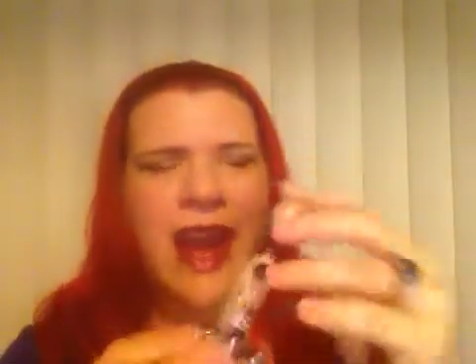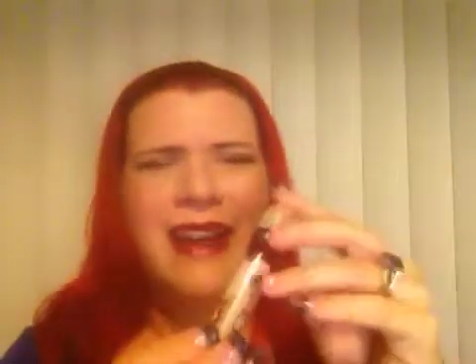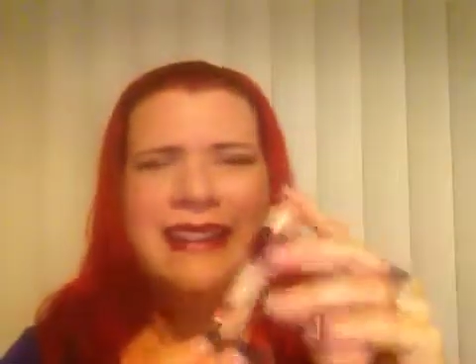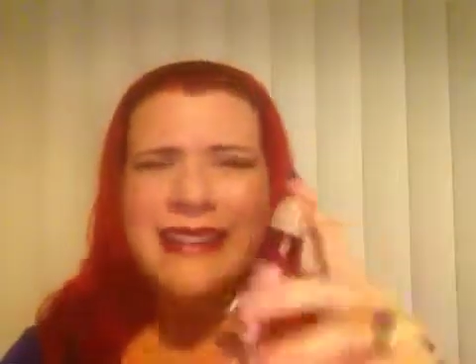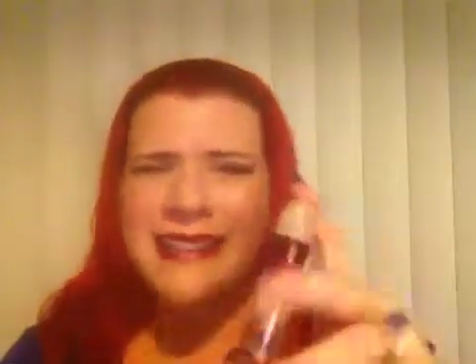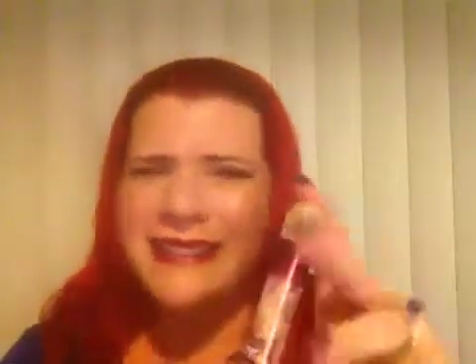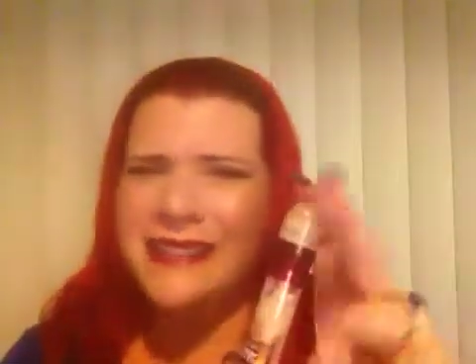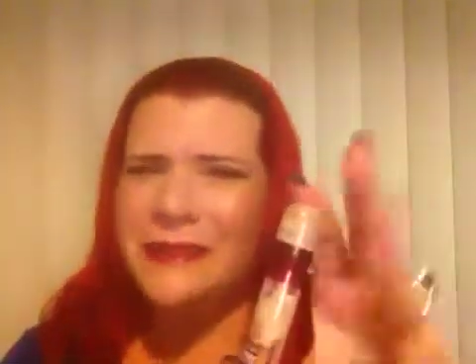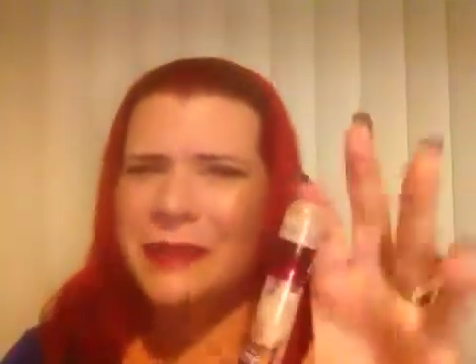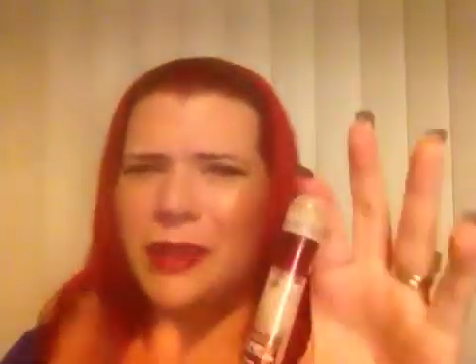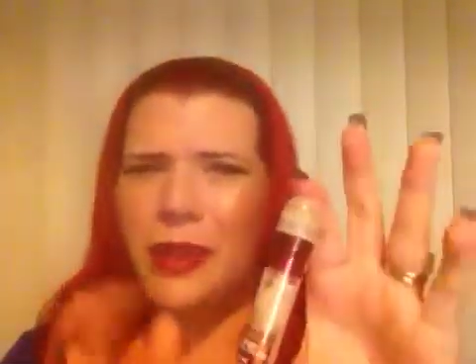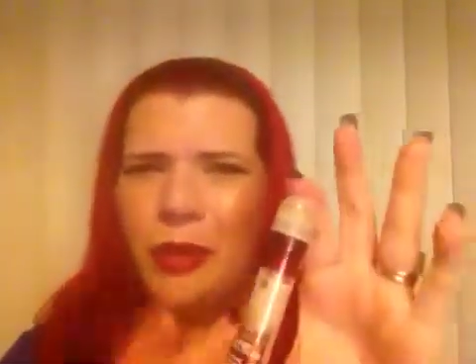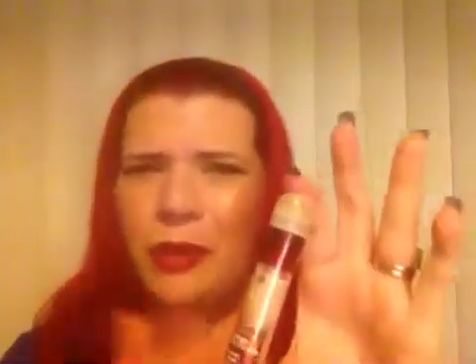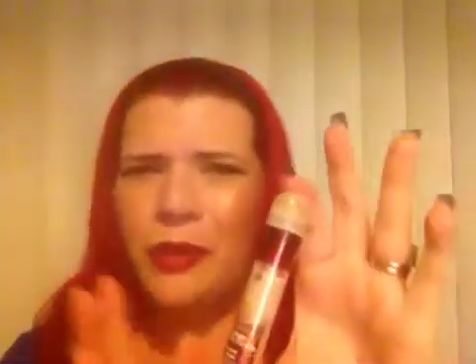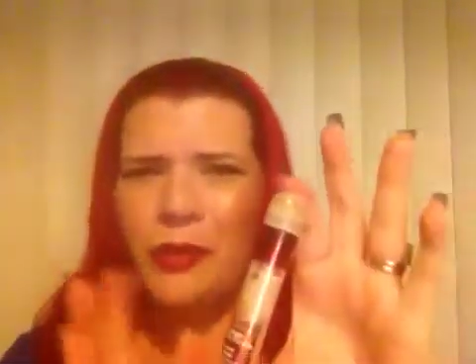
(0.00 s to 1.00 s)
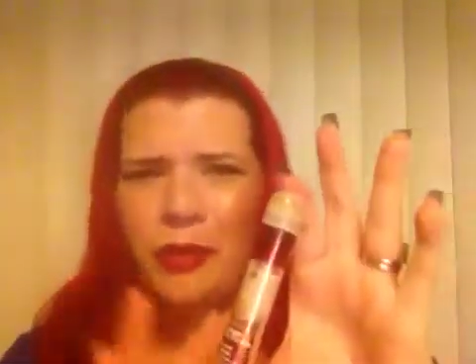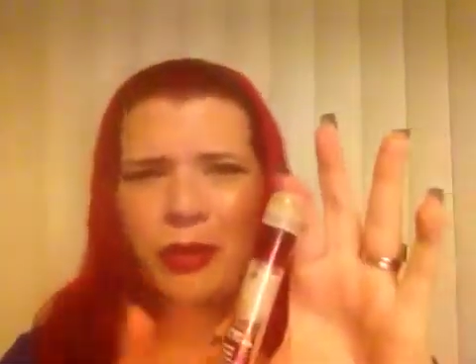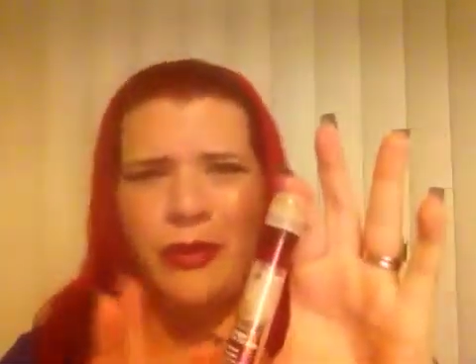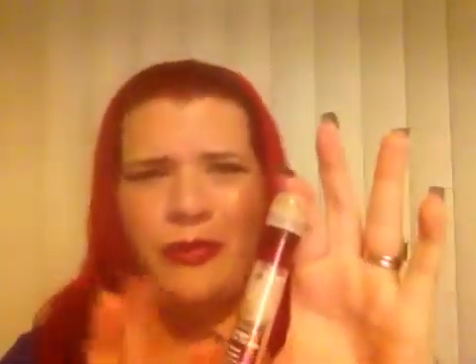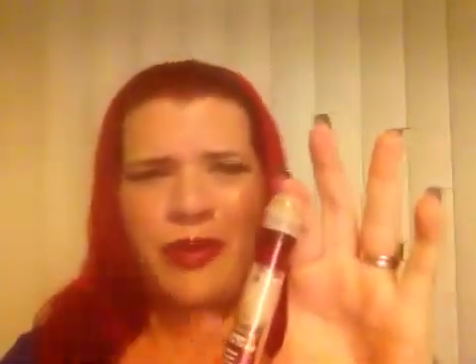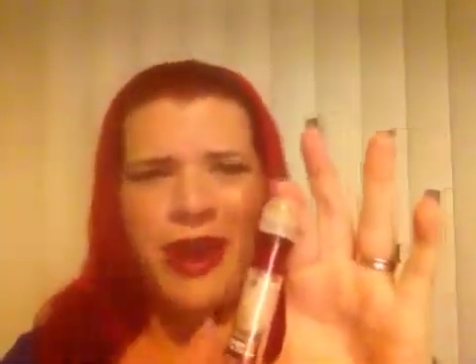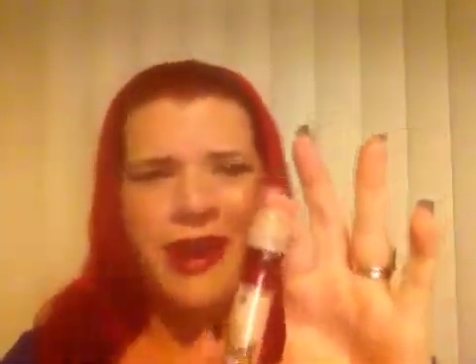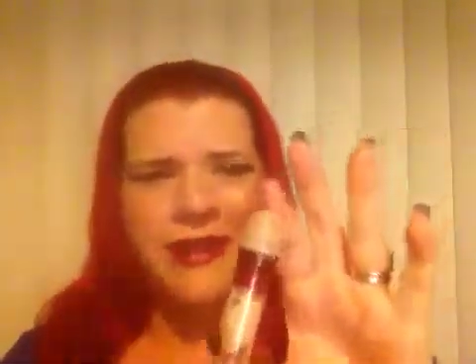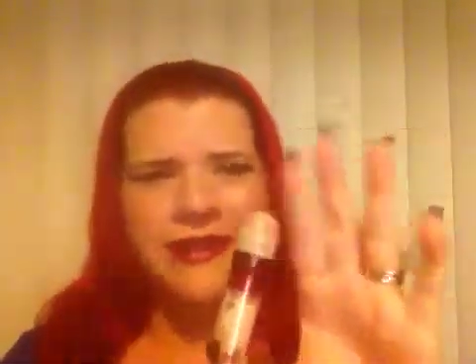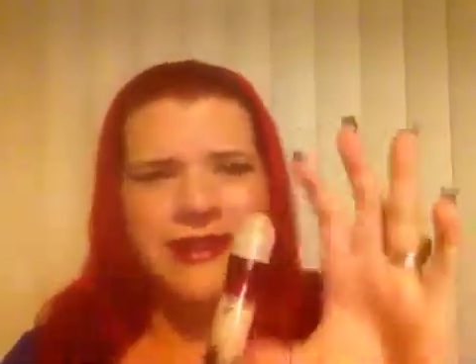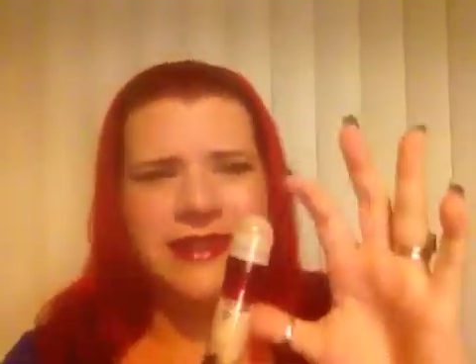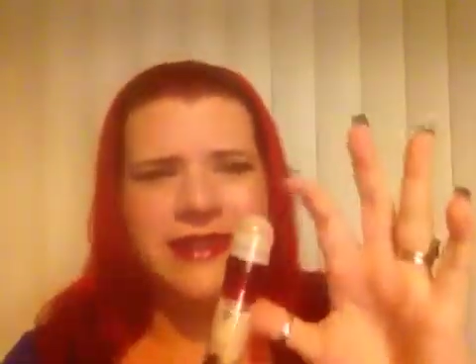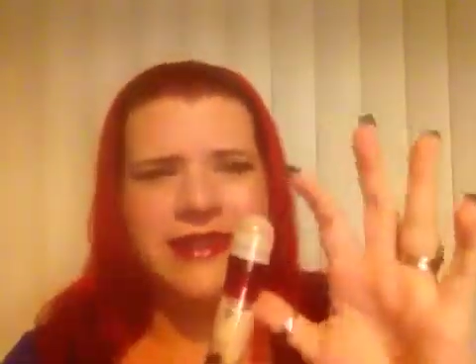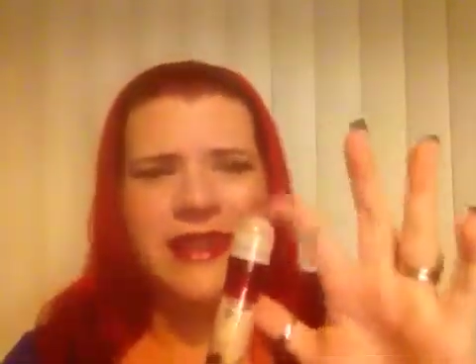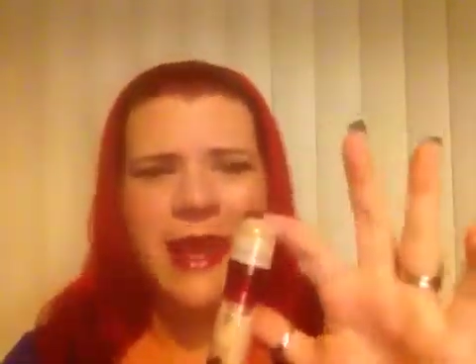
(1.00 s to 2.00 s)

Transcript: did seem to go through it fast, and this